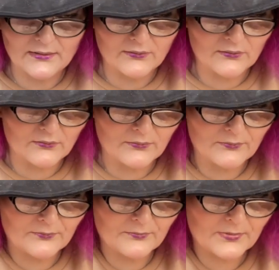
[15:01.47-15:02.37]
the little
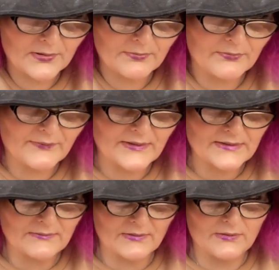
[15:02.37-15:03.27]
purple thing
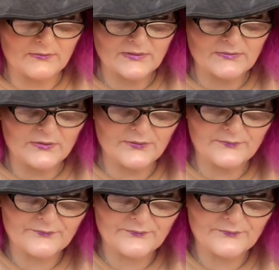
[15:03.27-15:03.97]
so I know what's what.